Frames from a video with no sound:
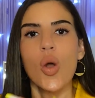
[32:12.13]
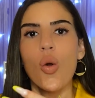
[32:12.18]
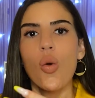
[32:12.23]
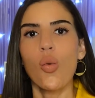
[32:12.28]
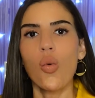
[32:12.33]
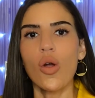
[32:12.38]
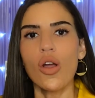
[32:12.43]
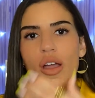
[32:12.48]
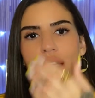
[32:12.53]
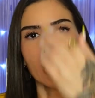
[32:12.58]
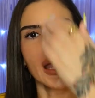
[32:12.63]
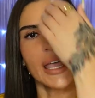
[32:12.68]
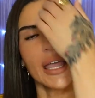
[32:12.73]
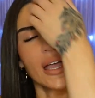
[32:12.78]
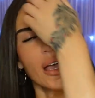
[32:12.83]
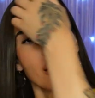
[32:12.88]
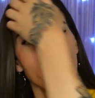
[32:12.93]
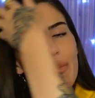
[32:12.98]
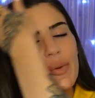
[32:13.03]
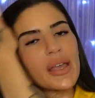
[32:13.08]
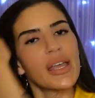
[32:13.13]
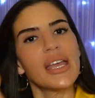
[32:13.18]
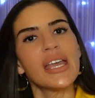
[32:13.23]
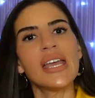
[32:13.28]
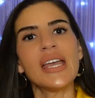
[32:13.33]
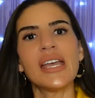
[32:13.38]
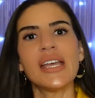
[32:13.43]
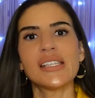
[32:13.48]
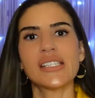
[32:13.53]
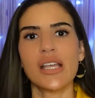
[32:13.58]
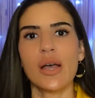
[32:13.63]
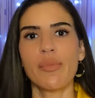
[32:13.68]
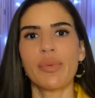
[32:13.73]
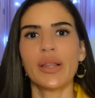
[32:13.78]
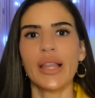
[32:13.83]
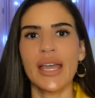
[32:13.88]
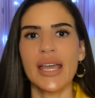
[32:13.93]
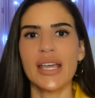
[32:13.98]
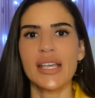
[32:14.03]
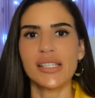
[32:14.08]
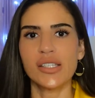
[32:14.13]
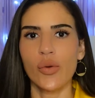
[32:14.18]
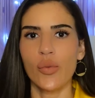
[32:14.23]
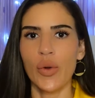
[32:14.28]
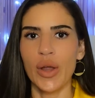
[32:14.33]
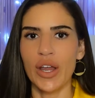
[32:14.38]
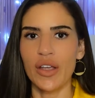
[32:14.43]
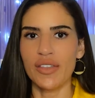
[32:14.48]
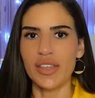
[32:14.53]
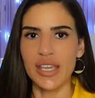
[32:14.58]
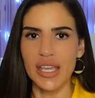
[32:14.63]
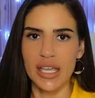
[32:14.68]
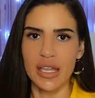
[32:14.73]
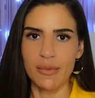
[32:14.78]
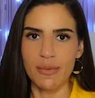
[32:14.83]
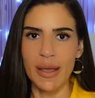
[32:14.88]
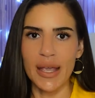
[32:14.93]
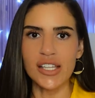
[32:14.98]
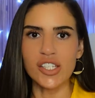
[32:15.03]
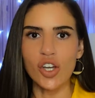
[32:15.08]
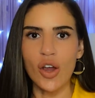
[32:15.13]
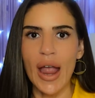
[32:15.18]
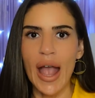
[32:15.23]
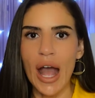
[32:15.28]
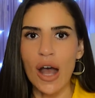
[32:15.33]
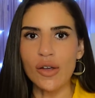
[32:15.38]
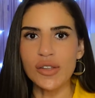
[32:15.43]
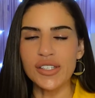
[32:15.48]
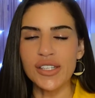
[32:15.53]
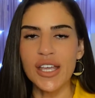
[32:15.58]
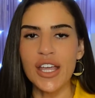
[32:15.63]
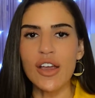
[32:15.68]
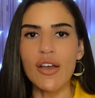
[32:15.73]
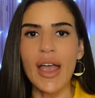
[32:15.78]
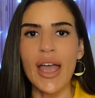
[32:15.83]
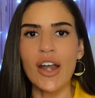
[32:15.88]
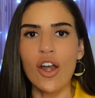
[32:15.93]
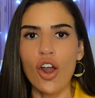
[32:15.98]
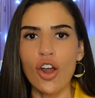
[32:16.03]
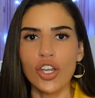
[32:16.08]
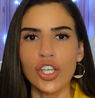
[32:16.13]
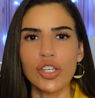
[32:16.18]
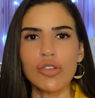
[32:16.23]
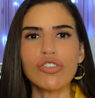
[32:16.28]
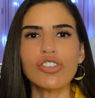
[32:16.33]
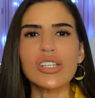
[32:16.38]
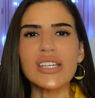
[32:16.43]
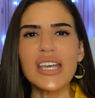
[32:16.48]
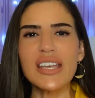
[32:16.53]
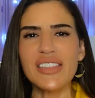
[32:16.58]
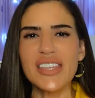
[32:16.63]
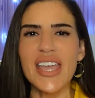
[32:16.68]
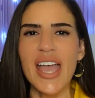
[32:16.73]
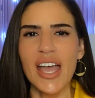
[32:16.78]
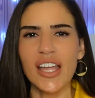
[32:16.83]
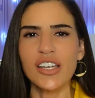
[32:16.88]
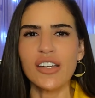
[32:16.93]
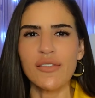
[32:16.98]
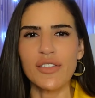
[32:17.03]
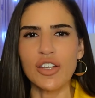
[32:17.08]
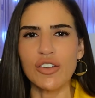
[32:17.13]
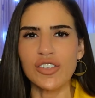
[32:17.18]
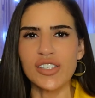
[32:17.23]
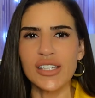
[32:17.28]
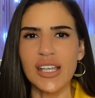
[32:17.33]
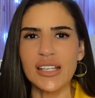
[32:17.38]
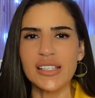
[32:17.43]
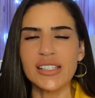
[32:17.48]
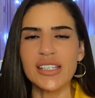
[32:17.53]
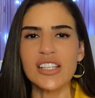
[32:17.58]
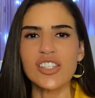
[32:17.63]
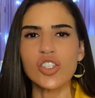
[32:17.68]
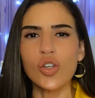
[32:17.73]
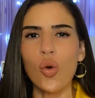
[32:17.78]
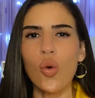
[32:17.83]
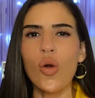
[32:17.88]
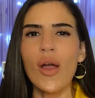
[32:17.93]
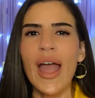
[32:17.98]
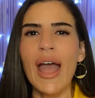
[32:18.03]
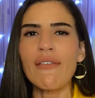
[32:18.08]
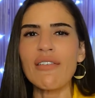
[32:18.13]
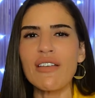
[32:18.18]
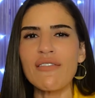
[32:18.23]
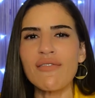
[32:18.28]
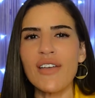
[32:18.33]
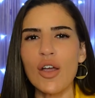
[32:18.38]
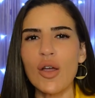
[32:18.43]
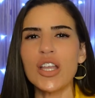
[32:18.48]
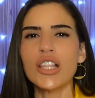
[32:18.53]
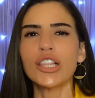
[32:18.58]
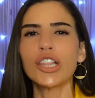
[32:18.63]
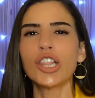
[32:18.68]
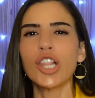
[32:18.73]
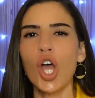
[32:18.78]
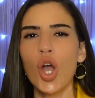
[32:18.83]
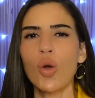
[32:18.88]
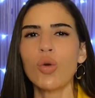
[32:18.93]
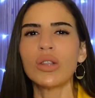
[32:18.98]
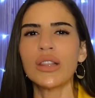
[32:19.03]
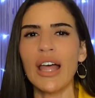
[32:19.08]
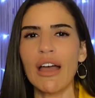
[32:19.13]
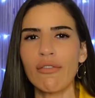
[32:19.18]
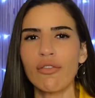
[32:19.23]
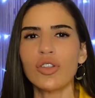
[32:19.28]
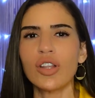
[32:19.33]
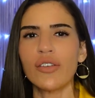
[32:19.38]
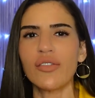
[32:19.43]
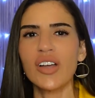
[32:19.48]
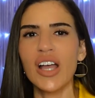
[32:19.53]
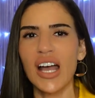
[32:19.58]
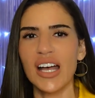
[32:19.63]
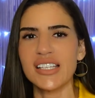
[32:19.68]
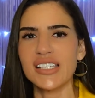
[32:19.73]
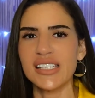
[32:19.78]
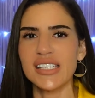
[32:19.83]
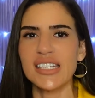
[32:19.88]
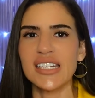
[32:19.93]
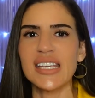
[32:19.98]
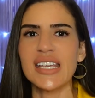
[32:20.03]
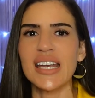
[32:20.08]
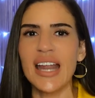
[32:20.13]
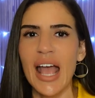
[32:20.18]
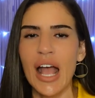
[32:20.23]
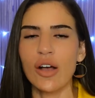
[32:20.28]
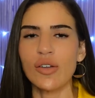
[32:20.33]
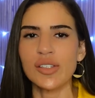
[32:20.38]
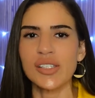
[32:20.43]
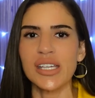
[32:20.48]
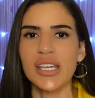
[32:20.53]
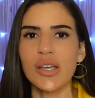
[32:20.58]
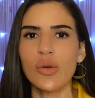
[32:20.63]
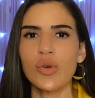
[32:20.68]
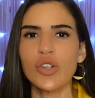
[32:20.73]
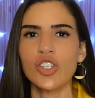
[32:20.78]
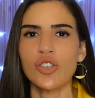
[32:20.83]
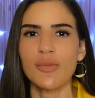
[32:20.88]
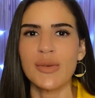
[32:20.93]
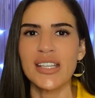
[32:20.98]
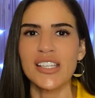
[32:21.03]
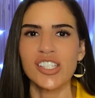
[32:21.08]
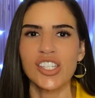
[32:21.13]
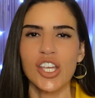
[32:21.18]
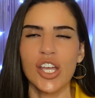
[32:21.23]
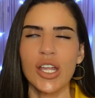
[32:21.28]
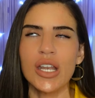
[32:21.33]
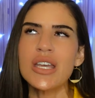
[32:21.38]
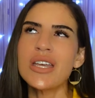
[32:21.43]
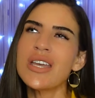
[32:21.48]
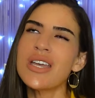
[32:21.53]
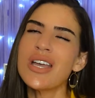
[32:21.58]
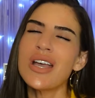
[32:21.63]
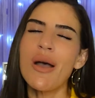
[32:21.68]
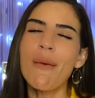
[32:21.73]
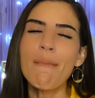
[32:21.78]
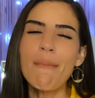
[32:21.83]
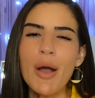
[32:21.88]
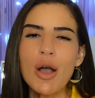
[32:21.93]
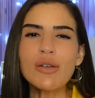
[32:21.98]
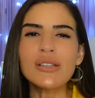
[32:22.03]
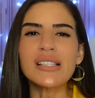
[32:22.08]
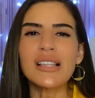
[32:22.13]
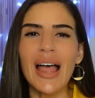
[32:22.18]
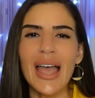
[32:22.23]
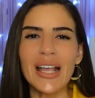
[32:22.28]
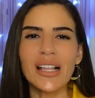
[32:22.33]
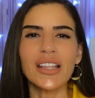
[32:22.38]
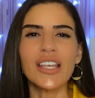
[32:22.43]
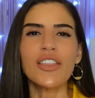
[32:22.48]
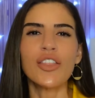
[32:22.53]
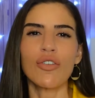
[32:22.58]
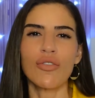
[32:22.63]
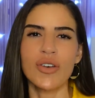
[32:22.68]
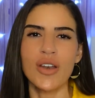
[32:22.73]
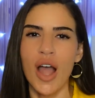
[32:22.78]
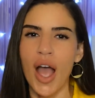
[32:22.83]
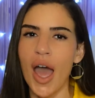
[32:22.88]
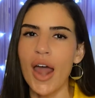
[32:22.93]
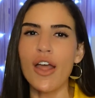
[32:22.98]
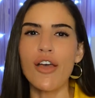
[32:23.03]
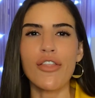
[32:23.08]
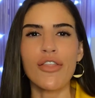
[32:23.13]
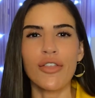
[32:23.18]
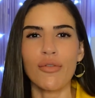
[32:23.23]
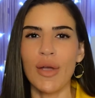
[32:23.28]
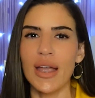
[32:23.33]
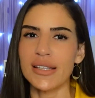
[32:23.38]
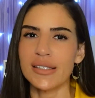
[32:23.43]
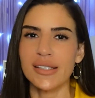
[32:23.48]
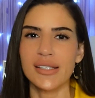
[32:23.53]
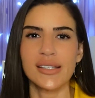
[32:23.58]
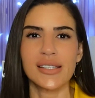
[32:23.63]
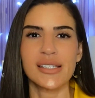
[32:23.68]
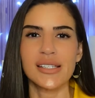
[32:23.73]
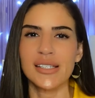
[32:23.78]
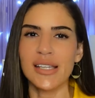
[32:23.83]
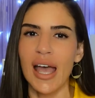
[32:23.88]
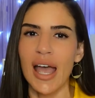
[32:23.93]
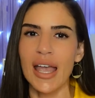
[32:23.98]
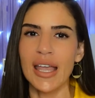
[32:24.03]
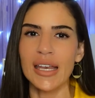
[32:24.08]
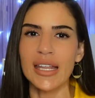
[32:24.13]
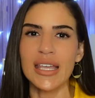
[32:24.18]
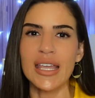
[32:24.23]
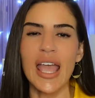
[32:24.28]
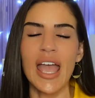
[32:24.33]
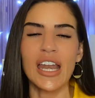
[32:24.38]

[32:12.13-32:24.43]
Work camp is a place where the inmates are housed there and are usually at the end of their sentence or have a very low level of custody and housing, which means that most likely they're not a threat to society.